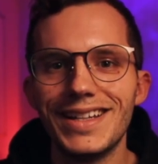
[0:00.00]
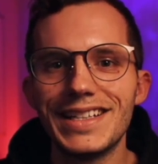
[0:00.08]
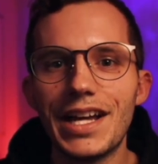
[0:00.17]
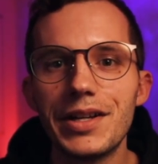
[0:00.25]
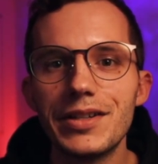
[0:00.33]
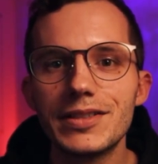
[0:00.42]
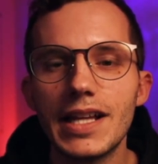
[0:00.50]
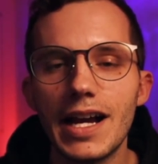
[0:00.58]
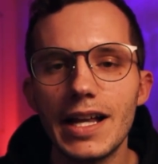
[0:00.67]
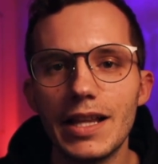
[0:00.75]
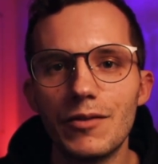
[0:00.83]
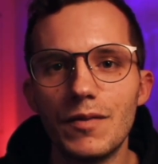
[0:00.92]
Now here's the
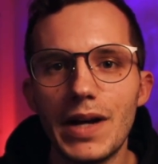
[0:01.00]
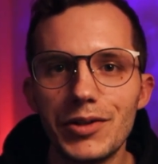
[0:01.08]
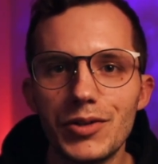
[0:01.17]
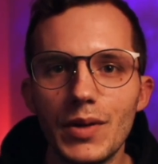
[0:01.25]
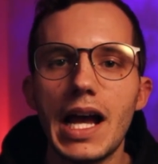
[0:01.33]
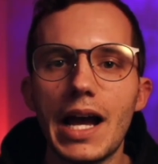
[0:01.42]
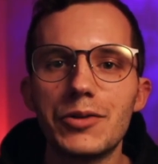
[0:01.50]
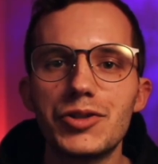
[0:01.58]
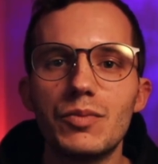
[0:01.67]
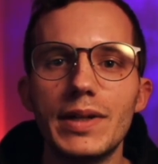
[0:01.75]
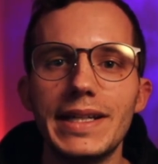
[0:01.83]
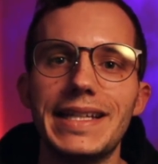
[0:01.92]
high-level value add.
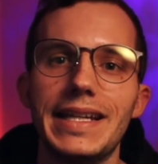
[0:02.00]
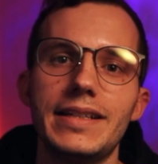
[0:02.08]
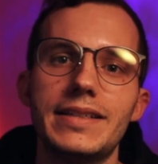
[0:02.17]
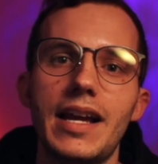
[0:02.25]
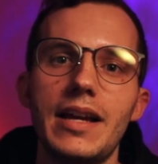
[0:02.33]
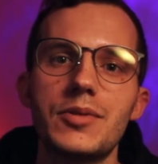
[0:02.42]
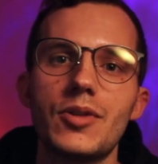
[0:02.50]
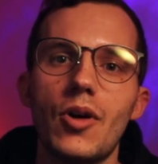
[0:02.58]
Algebraic data types